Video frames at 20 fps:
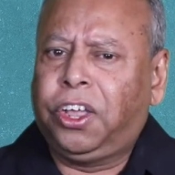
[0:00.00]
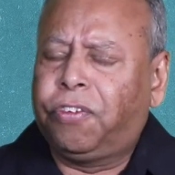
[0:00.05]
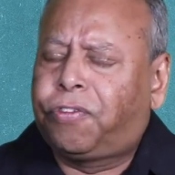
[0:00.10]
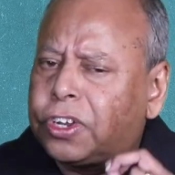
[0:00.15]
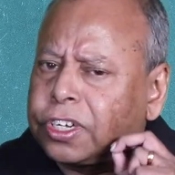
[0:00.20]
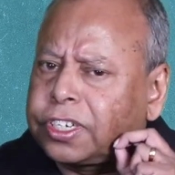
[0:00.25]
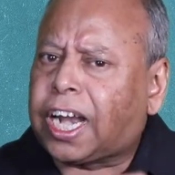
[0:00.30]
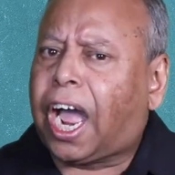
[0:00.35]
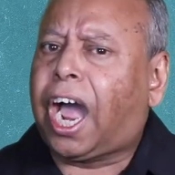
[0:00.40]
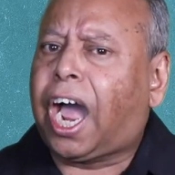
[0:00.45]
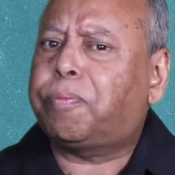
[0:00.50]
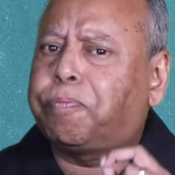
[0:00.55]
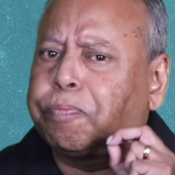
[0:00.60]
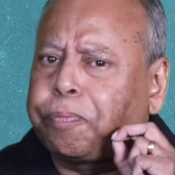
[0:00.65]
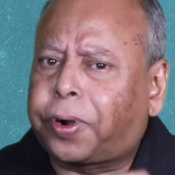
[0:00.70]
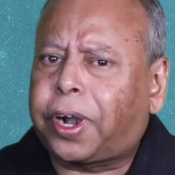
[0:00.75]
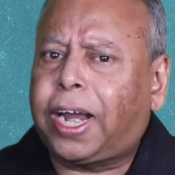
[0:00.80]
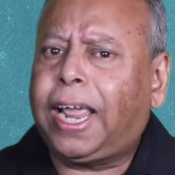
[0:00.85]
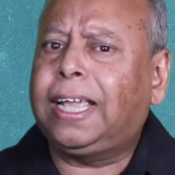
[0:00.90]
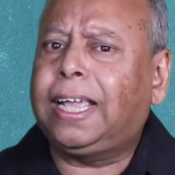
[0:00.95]
If you
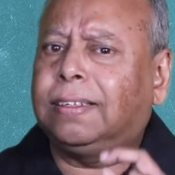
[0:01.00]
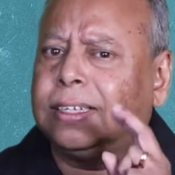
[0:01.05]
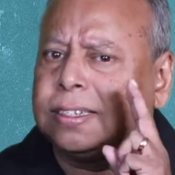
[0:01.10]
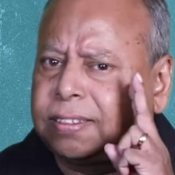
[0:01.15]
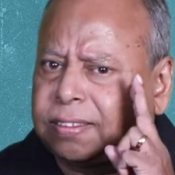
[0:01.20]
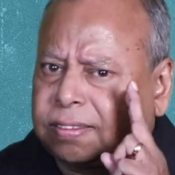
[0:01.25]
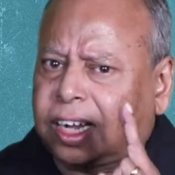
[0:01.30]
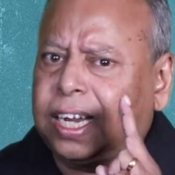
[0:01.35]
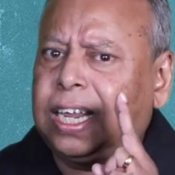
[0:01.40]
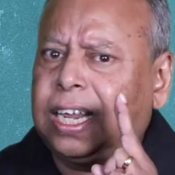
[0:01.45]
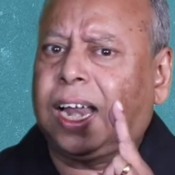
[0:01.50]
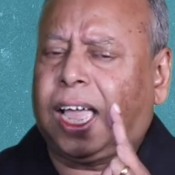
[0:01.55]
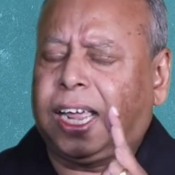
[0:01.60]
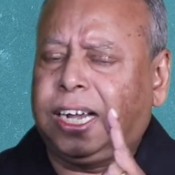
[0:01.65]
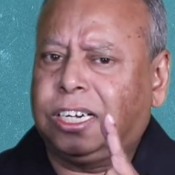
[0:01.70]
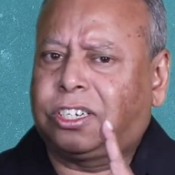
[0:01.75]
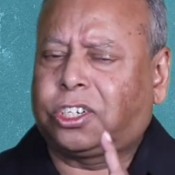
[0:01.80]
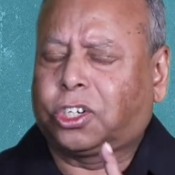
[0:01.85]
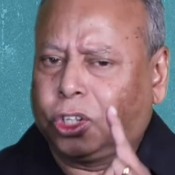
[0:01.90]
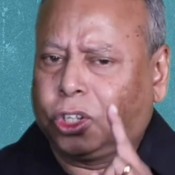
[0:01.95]
start praying these 3
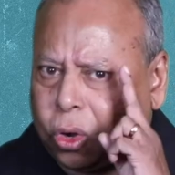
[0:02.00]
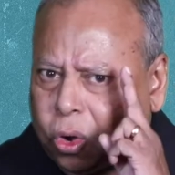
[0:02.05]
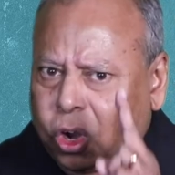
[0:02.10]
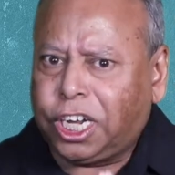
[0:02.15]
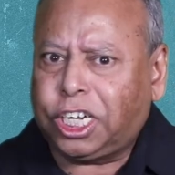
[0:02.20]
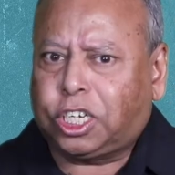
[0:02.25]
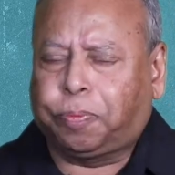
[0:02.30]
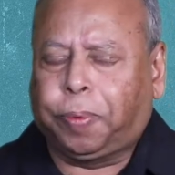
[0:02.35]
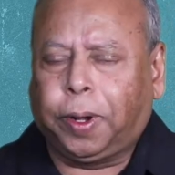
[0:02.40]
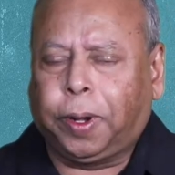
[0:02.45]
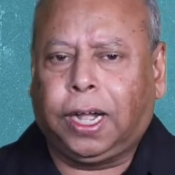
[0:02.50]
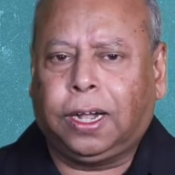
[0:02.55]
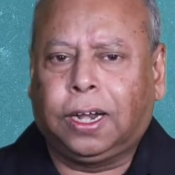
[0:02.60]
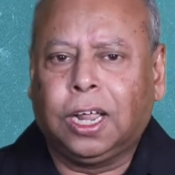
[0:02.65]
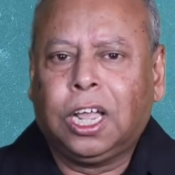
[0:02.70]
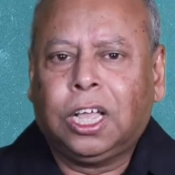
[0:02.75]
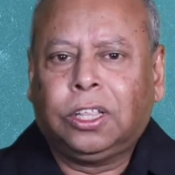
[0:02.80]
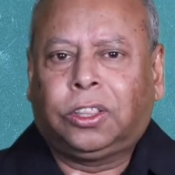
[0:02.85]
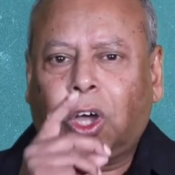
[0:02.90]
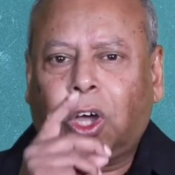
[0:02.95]
lines to the Holy
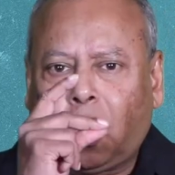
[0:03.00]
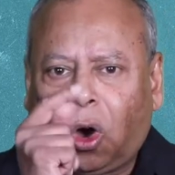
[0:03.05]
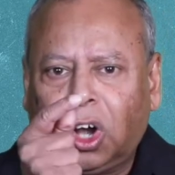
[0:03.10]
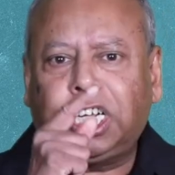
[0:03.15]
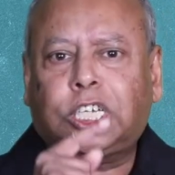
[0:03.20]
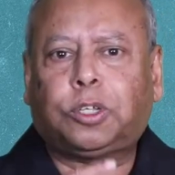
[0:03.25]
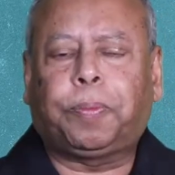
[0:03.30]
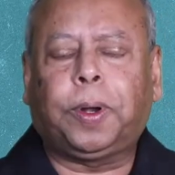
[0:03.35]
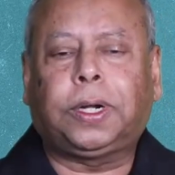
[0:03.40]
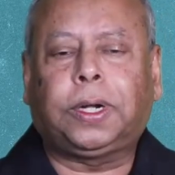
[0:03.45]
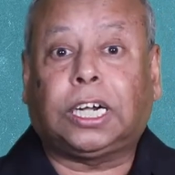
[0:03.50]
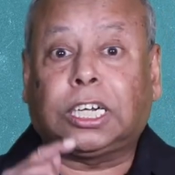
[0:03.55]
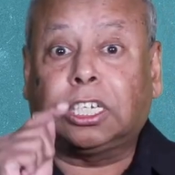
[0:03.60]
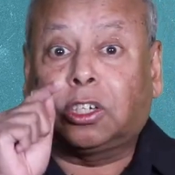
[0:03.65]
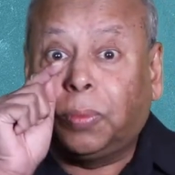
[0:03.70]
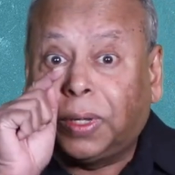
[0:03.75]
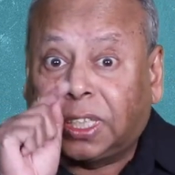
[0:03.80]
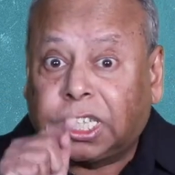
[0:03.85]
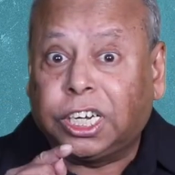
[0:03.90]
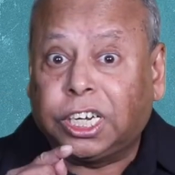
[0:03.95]
Spirit that
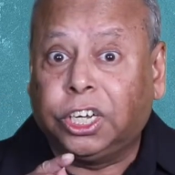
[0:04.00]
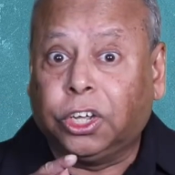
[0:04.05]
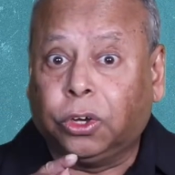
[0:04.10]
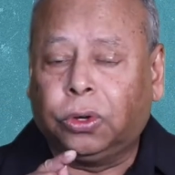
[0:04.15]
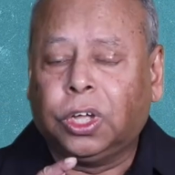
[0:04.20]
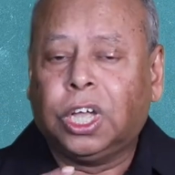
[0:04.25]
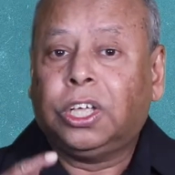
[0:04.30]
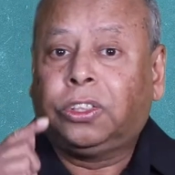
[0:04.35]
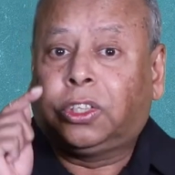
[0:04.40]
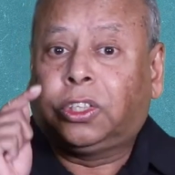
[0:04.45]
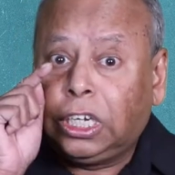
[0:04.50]
is within you,